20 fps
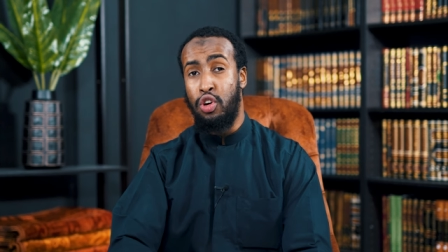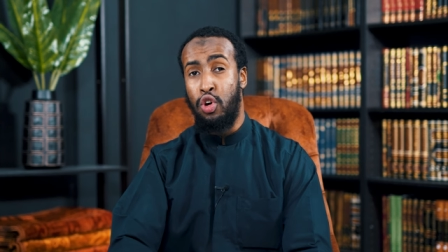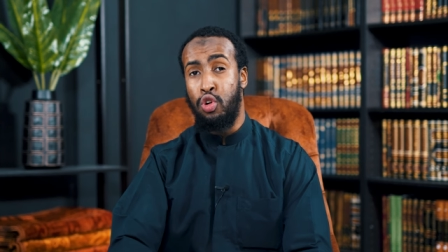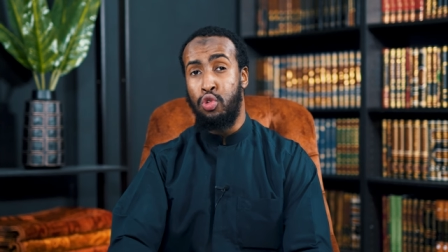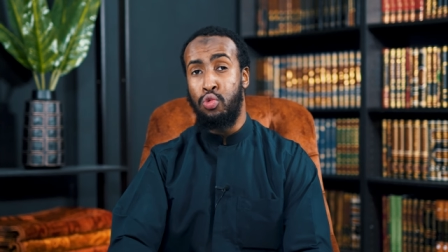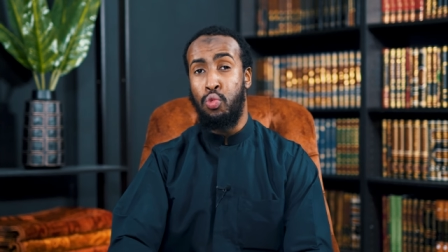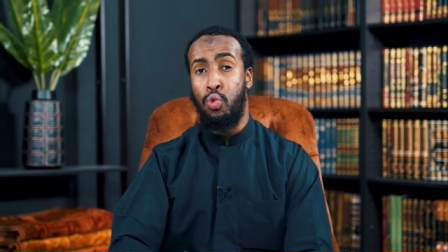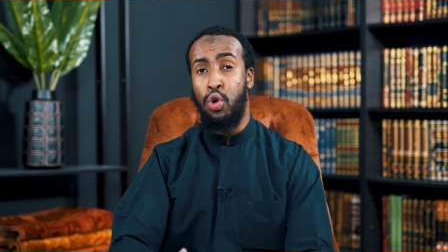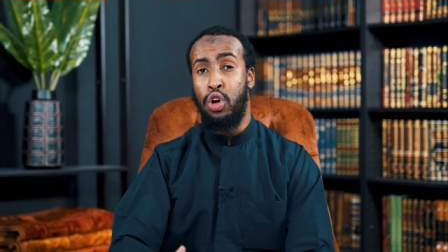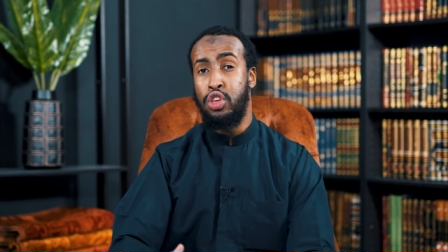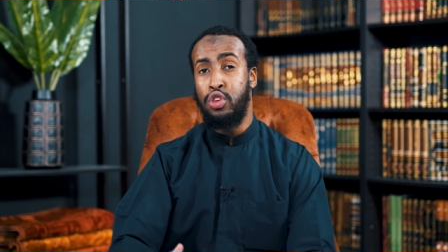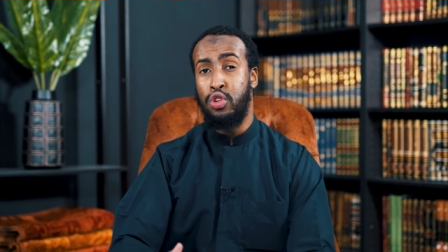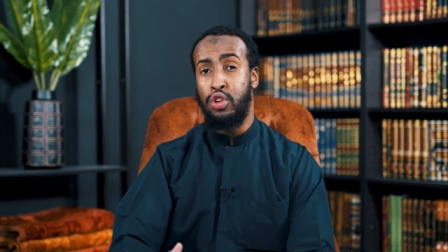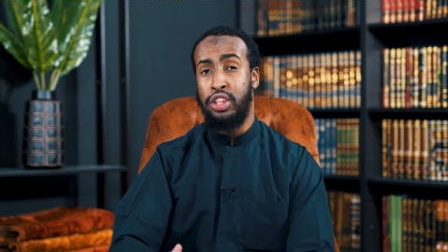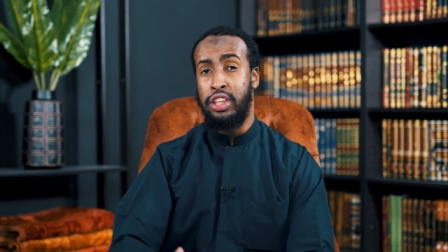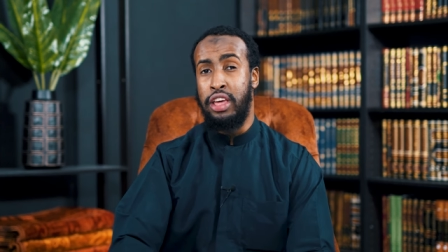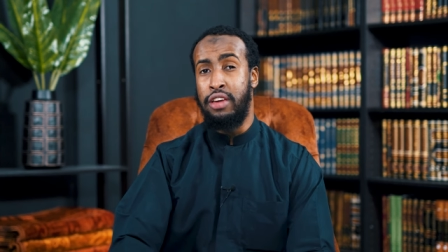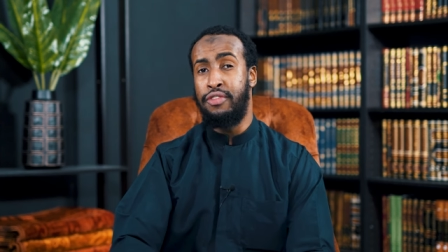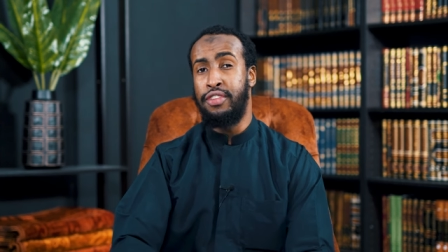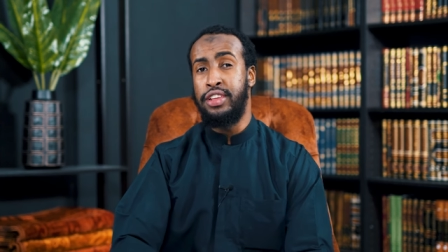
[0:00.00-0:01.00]
on what your
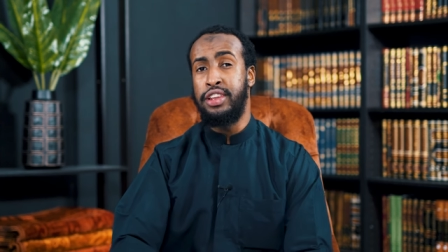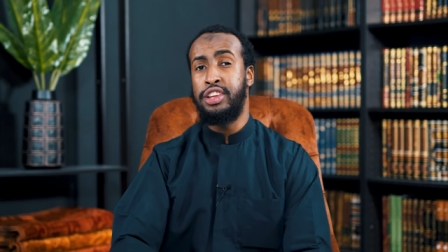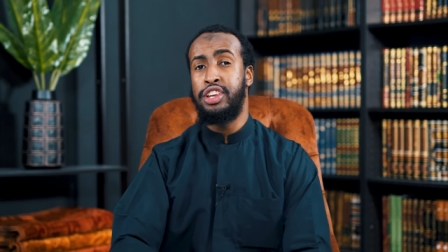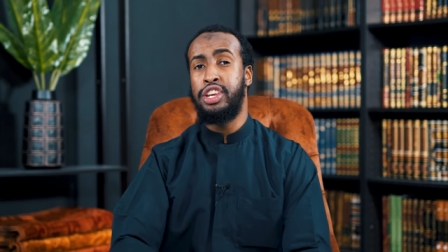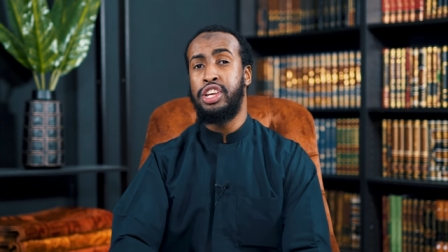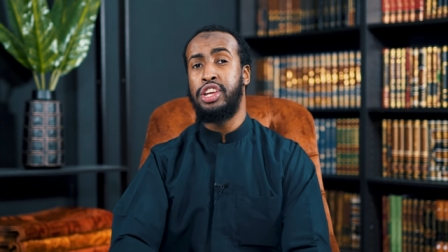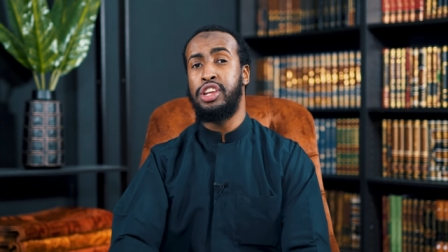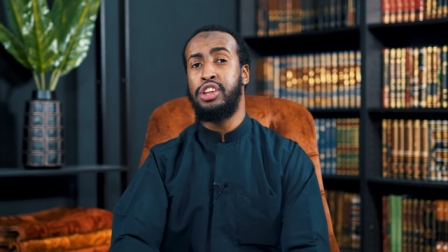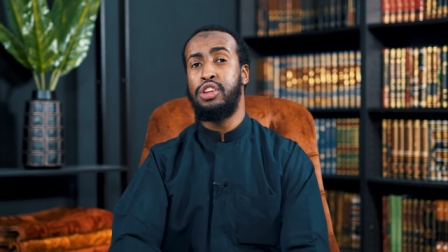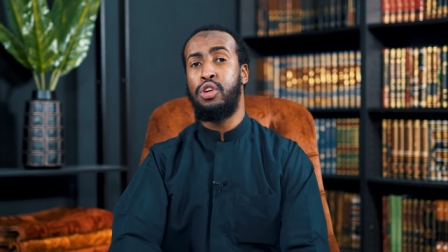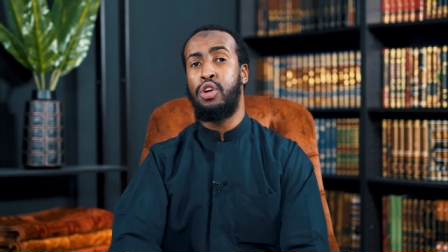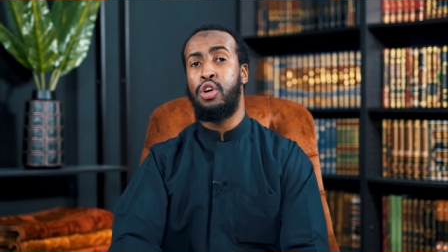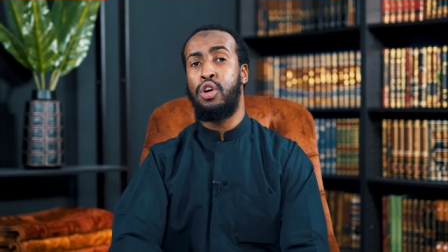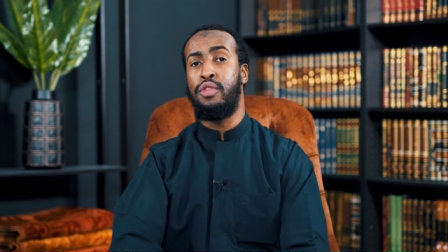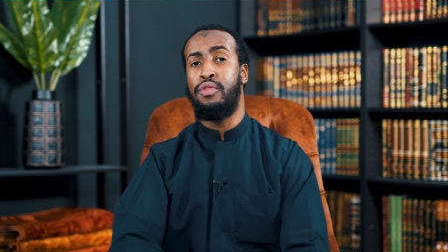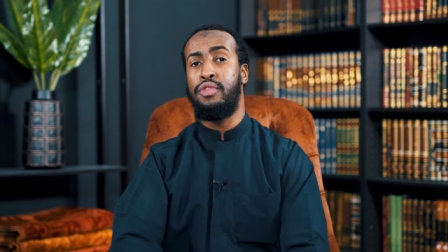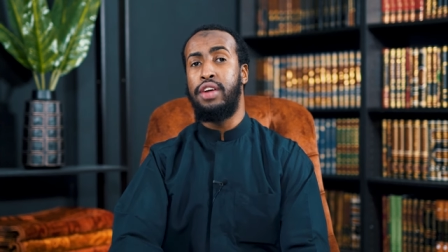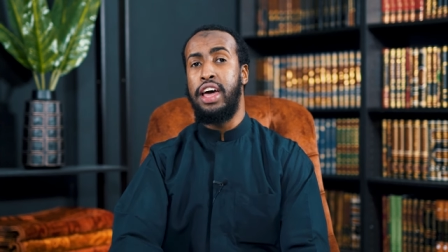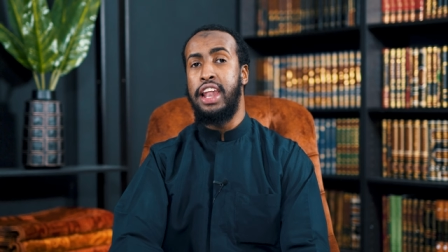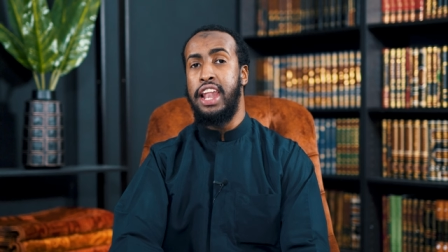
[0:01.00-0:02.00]
definition
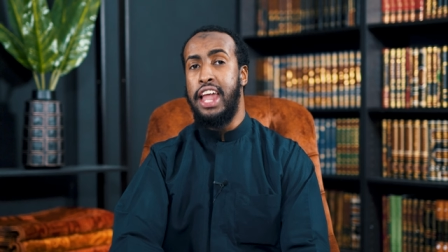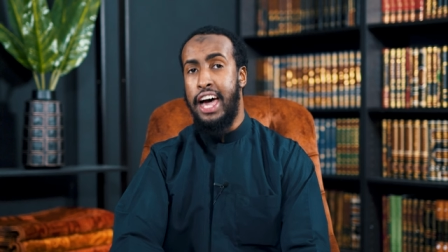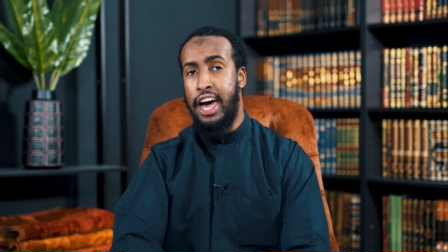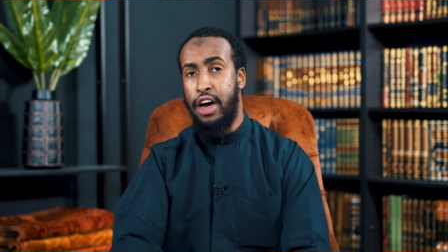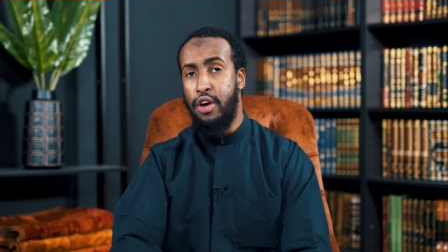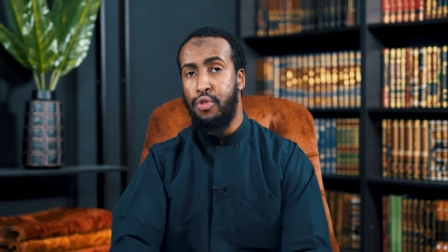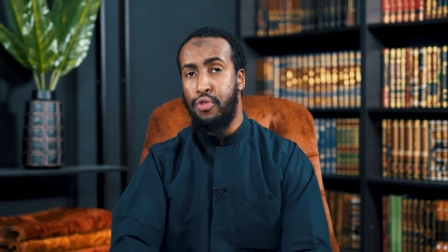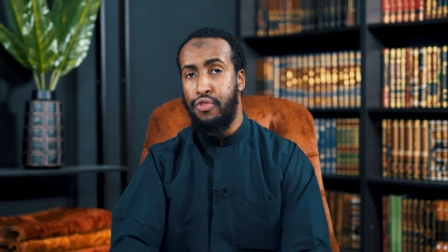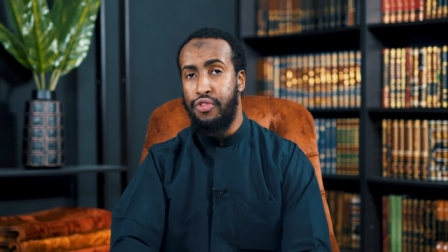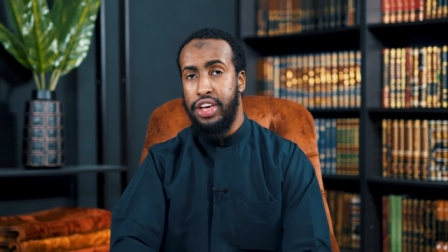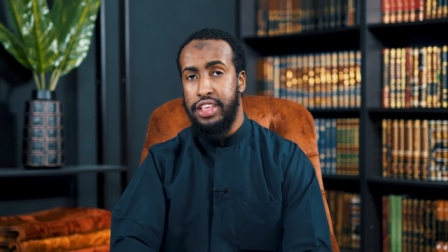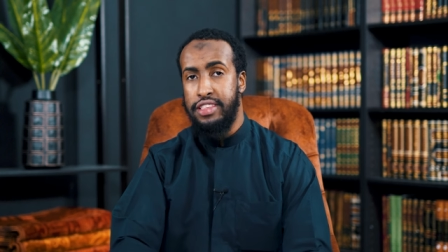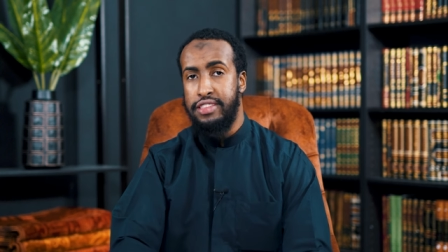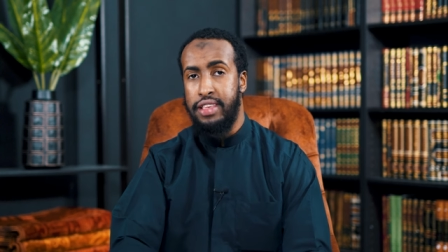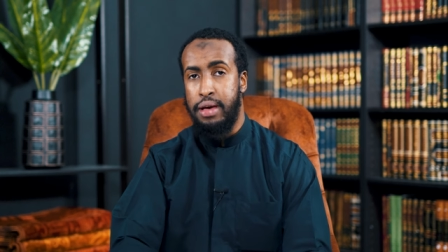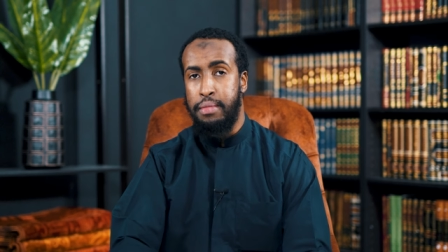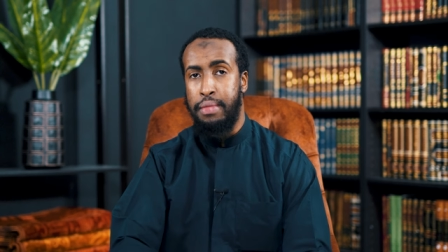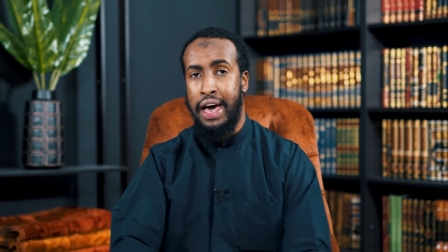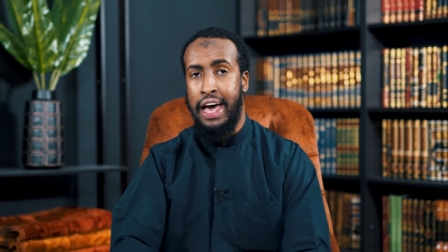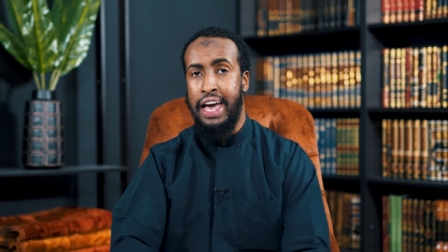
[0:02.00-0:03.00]
of al ahruf al
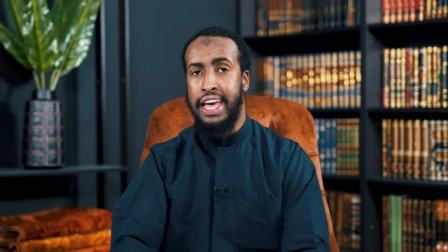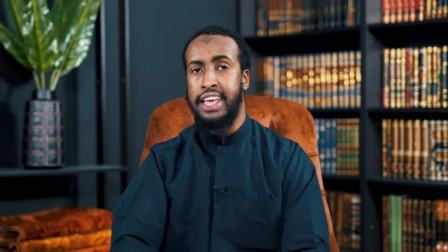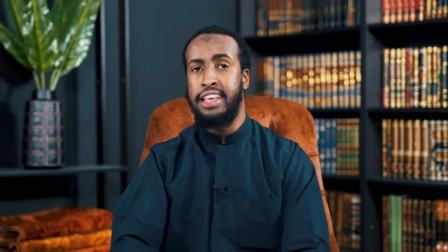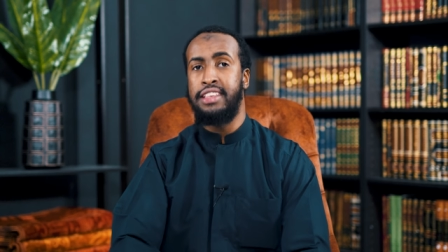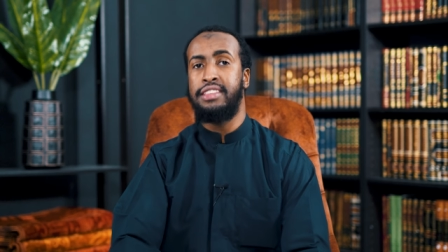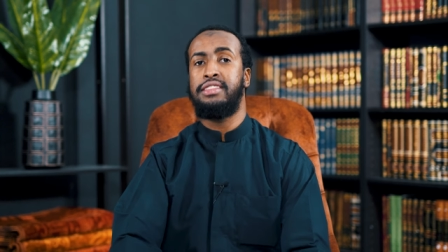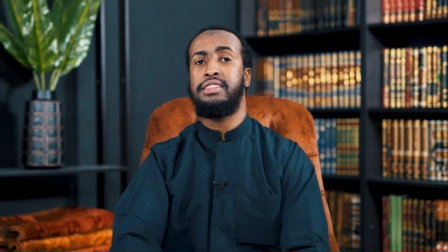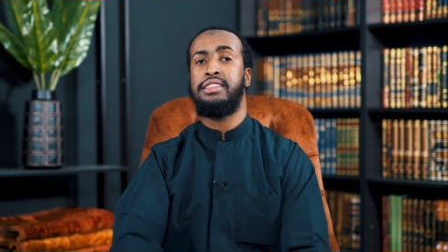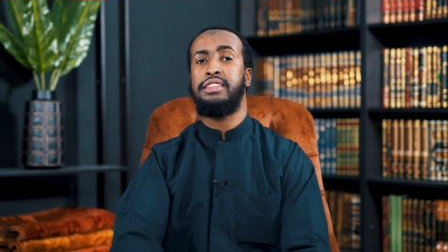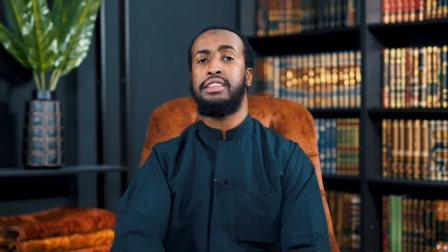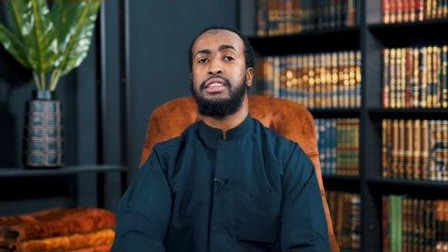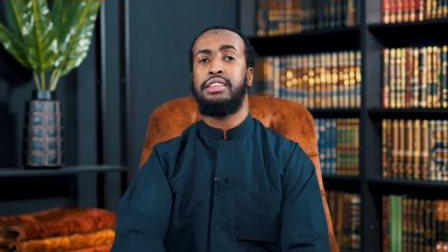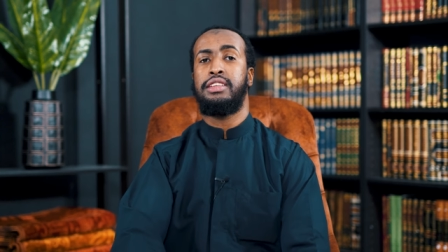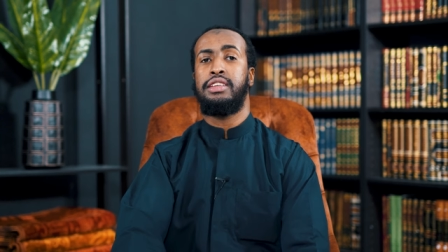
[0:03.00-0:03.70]
sab'a is.